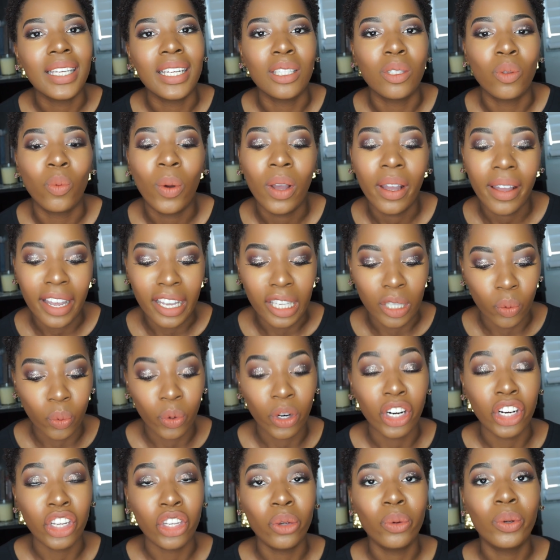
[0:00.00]
as well as
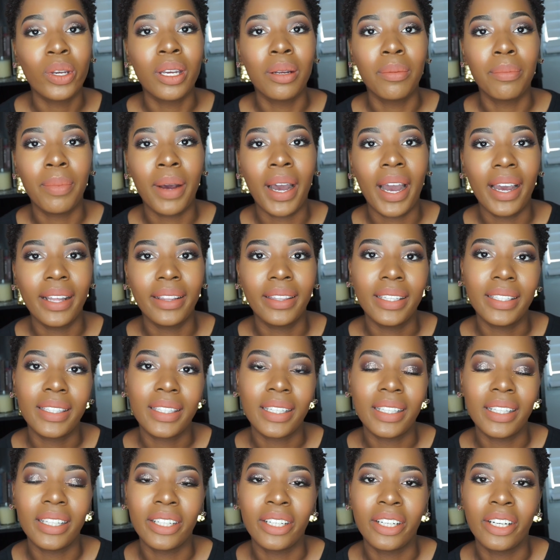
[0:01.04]
where you can buy this
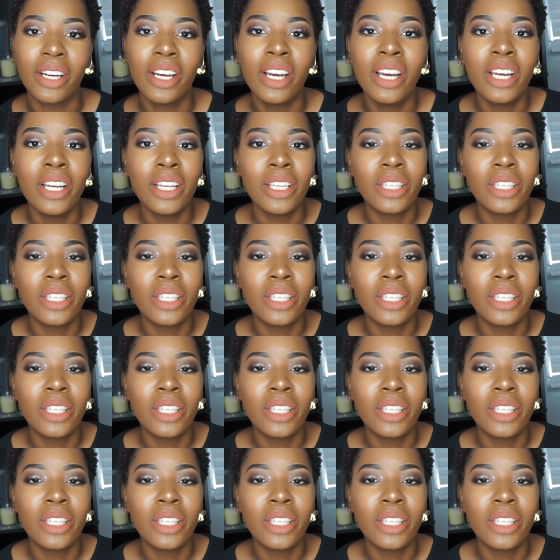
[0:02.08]
glitter.